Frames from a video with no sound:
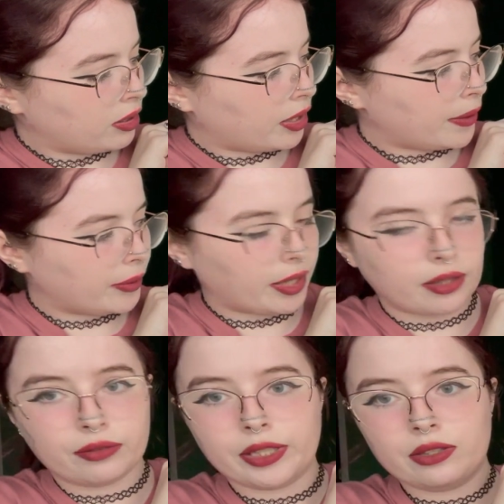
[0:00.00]
I would kind
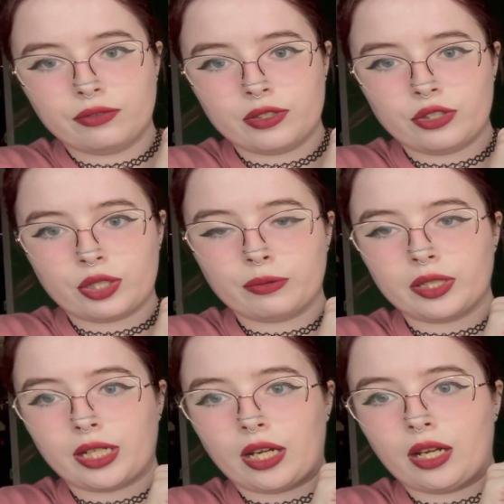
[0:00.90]
of like to finish it one
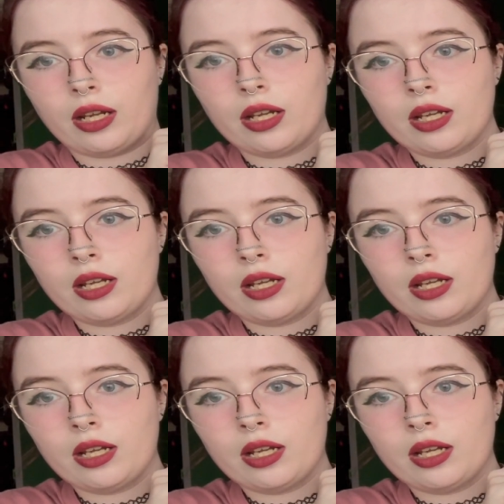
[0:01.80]
day,